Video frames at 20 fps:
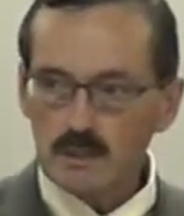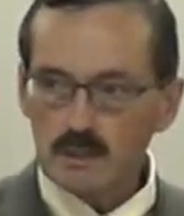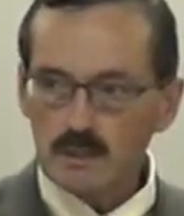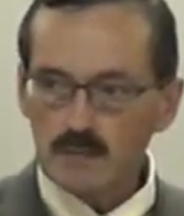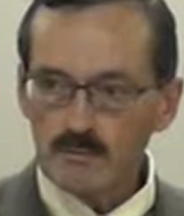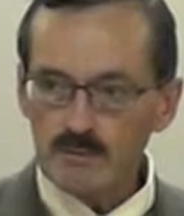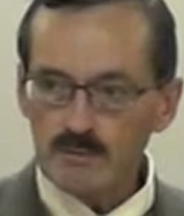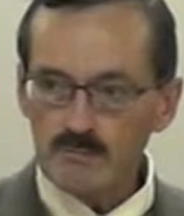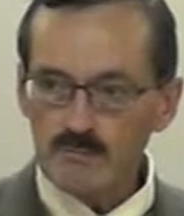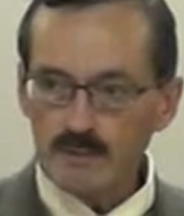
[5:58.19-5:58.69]
It
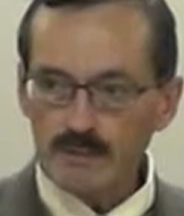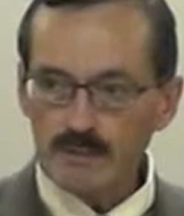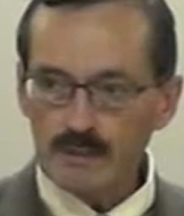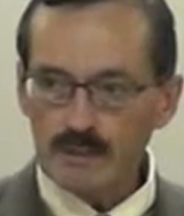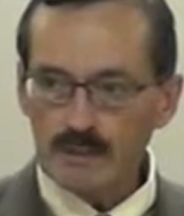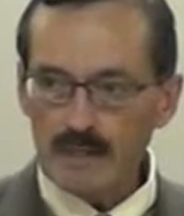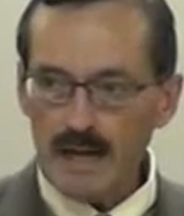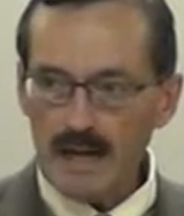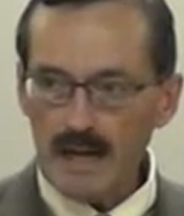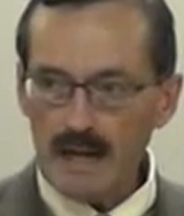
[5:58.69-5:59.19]
was
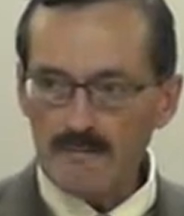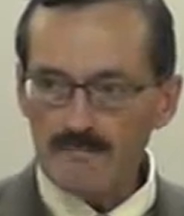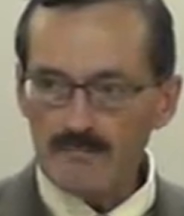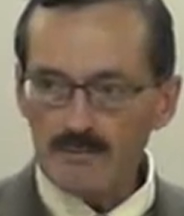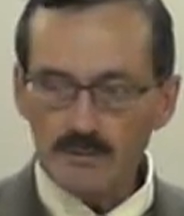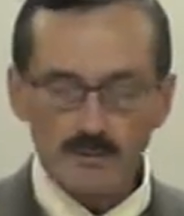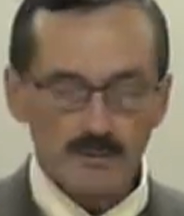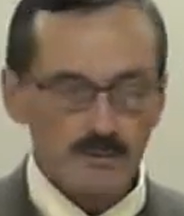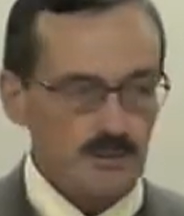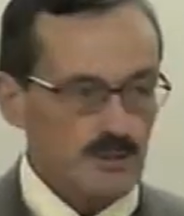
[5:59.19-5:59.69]
written
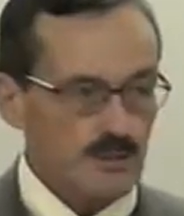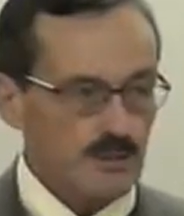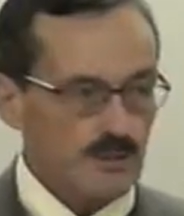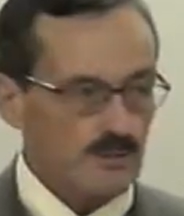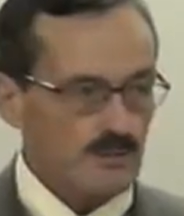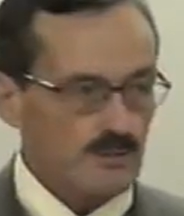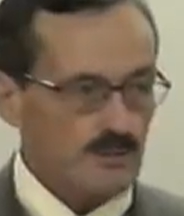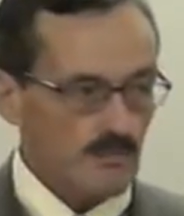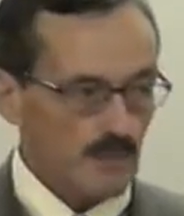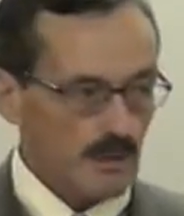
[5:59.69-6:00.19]
after the
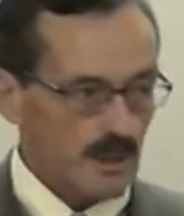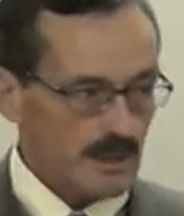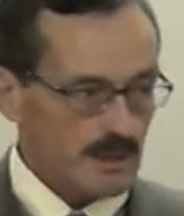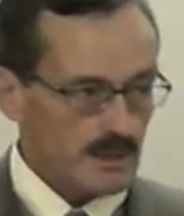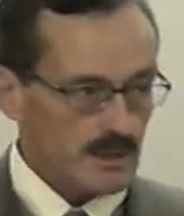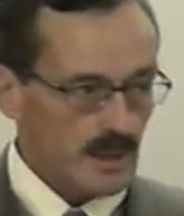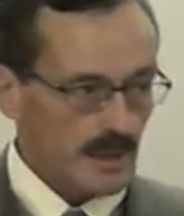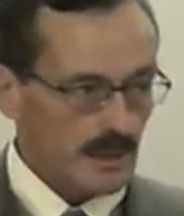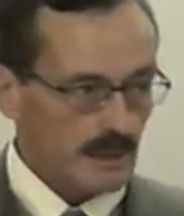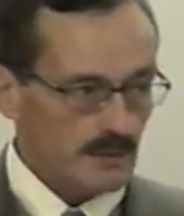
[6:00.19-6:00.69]
Jews were
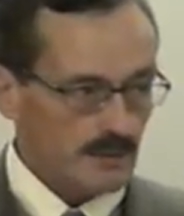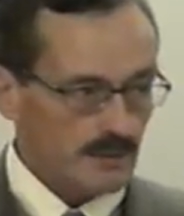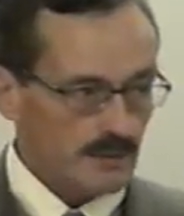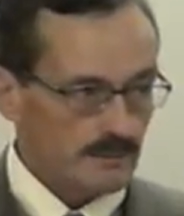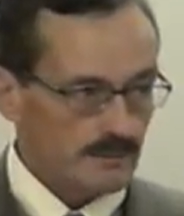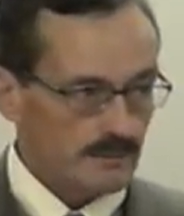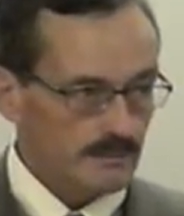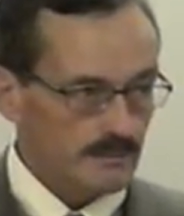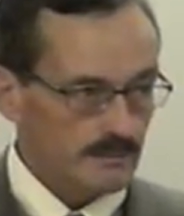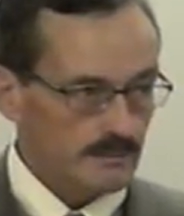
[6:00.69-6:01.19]
exiled.
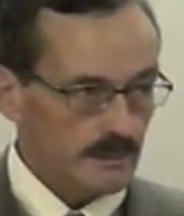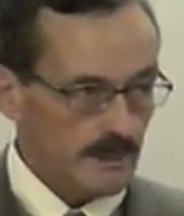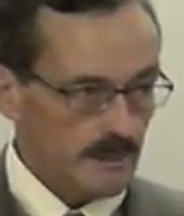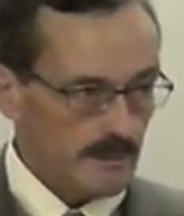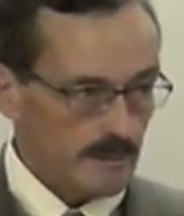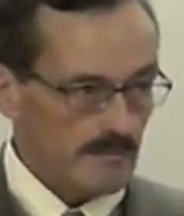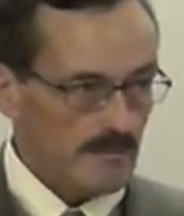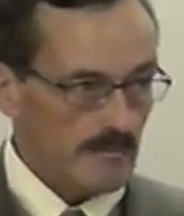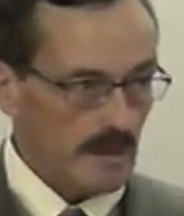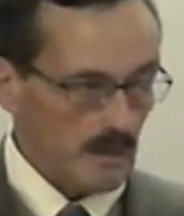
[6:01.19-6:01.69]

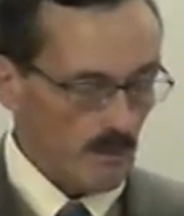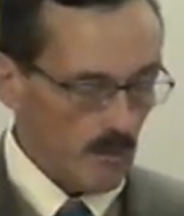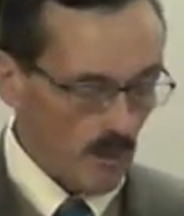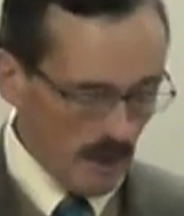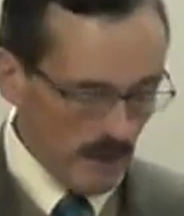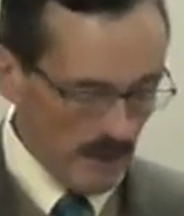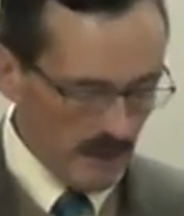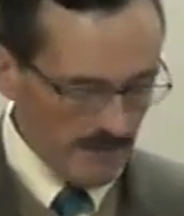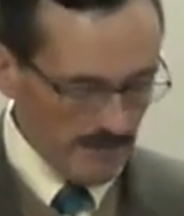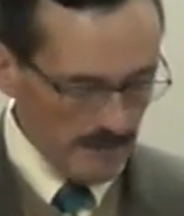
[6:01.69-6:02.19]
It may
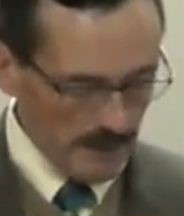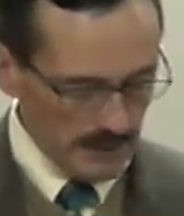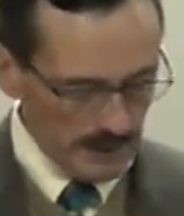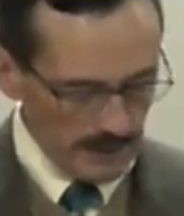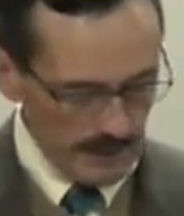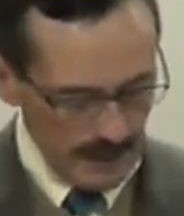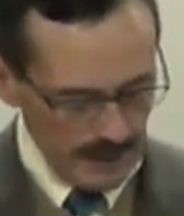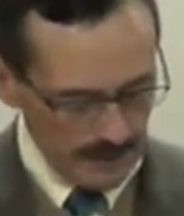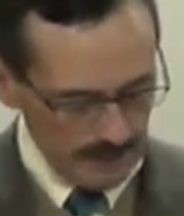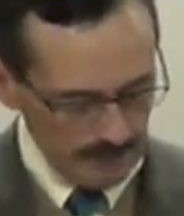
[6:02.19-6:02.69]
well have been
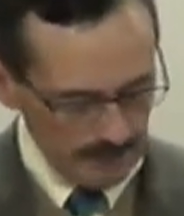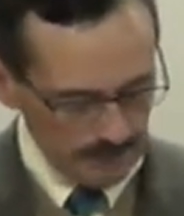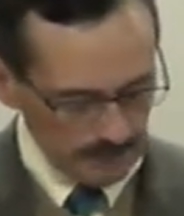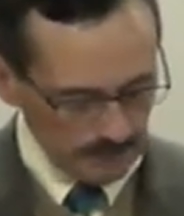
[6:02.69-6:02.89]
that.